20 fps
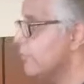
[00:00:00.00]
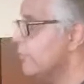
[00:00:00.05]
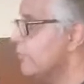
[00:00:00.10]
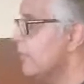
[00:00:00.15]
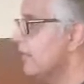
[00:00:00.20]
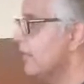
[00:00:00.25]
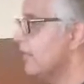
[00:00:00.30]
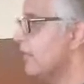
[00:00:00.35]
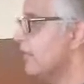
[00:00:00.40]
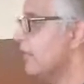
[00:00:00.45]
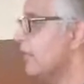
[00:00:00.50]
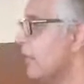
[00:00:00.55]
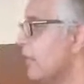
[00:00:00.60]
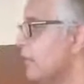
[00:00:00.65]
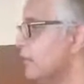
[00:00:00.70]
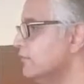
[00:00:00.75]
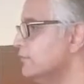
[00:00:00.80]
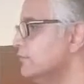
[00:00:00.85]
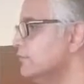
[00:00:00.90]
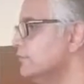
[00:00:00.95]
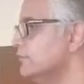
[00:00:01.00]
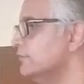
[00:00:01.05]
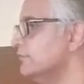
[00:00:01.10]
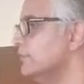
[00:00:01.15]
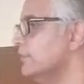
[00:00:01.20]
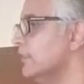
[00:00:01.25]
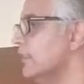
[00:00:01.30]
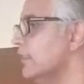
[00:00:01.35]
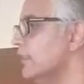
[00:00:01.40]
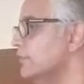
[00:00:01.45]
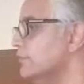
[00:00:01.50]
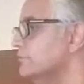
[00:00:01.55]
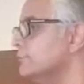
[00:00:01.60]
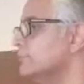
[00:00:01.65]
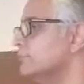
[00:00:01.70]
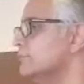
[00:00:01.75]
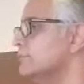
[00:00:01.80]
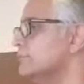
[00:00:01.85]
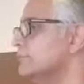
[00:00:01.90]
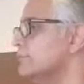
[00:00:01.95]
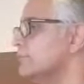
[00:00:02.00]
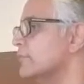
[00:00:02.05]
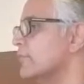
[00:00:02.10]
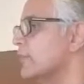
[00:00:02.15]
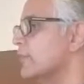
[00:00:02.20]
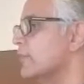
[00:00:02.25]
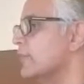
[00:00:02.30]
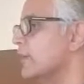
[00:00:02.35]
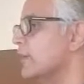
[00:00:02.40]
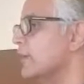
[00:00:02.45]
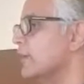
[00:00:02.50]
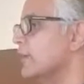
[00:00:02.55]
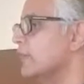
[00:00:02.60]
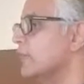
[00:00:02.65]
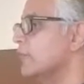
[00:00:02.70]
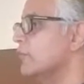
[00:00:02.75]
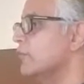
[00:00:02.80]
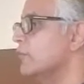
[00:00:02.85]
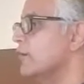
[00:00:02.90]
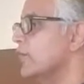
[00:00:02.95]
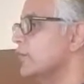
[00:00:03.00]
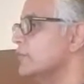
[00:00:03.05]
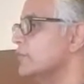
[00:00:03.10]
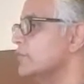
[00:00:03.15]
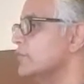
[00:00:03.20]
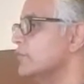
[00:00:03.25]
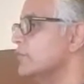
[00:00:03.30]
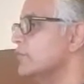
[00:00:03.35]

back here again, so I can go back to